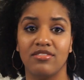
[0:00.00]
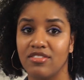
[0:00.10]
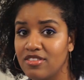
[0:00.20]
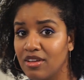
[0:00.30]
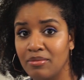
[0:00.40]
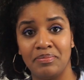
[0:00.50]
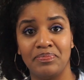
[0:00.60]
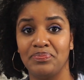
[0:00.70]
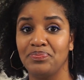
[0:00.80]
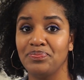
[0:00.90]

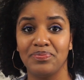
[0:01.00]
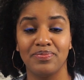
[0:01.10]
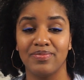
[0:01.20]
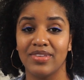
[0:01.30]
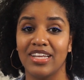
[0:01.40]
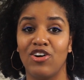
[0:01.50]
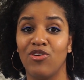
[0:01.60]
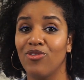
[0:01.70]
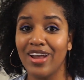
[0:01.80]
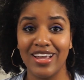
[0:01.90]
some
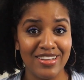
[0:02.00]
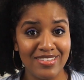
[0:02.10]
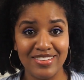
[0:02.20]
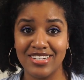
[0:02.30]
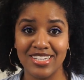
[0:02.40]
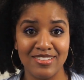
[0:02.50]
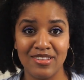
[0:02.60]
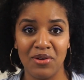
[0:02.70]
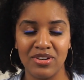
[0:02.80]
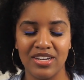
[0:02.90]
crazy shit is
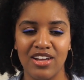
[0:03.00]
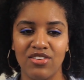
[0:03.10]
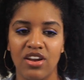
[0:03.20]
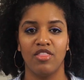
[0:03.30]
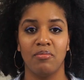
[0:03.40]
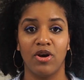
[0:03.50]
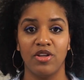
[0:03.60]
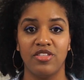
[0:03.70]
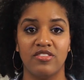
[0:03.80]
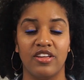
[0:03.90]
going down? The
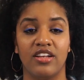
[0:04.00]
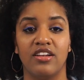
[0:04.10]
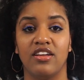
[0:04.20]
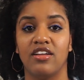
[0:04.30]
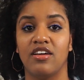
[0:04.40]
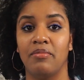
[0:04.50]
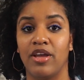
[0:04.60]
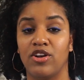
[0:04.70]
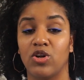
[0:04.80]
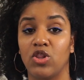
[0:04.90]
Marthas in
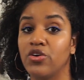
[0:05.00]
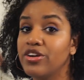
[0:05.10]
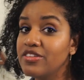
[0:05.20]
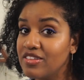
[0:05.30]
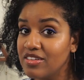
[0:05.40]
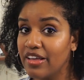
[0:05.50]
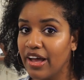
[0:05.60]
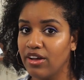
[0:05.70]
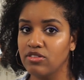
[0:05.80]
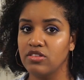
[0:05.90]
Commander Lawrence's
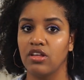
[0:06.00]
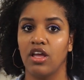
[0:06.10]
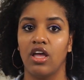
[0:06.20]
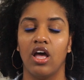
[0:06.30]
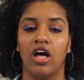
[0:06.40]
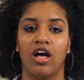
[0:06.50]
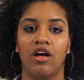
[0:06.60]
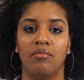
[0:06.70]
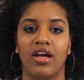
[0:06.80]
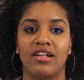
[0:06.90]
house
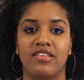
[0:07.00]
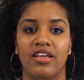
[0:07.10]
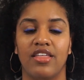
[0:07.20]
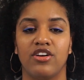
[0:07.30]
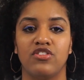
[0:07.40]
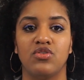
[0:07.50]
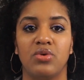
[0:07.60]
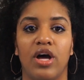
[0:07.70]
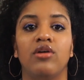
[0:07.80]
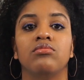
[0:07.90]
got together to
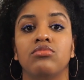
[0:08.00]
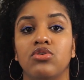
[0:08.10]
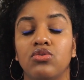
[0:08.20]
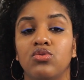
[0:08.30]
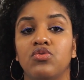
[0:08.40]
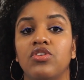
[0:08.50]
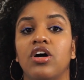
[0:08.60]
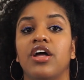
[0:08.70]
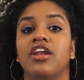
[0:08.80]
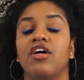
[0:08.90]
help move
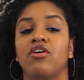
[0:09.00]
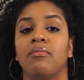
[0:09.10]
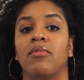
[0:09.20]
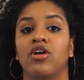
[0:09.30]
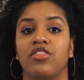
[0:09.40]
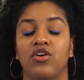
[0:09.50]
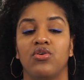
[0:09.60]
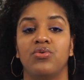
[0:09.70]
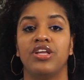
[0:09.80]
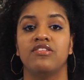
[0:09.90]
another Martha
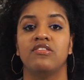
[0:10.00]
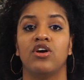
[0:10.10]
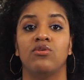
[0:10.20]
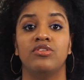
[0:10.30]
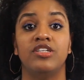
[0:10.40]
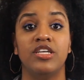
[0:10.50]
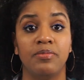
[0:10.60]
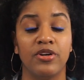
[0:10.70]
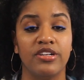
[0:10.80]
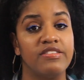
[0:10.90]
who needs to go
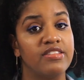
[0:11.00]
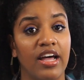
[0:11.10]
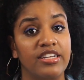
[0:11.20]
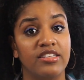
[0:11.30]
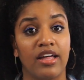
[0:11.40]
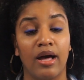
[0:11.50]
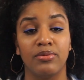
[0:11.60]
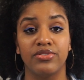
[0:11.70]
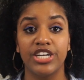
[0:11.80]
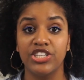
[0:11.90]
deeper inside to the
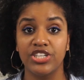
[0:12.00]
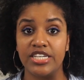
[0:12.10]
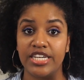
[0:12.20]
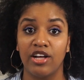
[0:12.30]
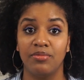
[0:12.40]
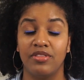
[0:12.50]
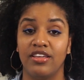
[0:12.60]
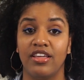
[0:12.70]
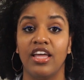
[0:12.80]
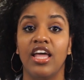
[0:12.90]
operation to help
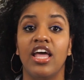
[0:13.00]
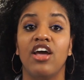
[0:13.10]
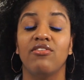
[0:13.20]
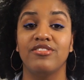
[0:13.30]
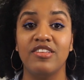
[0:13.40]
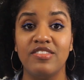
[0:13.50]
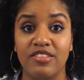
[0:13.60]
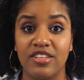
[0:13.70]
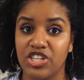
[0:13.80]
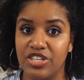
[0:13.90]
the
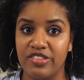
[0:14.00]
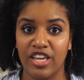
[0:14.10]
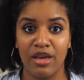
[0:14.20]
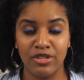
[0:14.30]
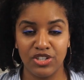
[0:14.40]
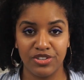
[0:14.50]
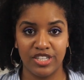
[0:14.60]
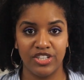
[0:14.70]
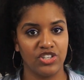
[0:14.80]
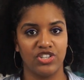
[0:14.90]
resistance, because she's a chemistry
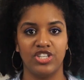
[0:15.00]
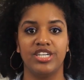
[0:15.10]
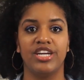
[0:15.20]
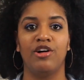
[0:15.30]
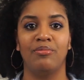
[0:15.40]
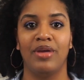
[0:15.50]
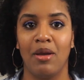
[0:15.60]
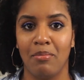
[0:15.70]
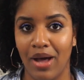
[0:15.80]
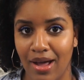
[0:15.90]
teacher. She can help
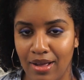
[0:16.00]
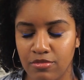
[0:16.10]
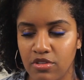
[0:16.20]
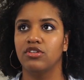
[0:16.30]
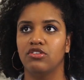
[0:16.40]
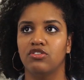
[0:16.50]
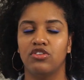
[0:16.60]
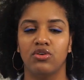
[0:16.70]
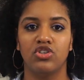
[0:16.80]
make bombs. So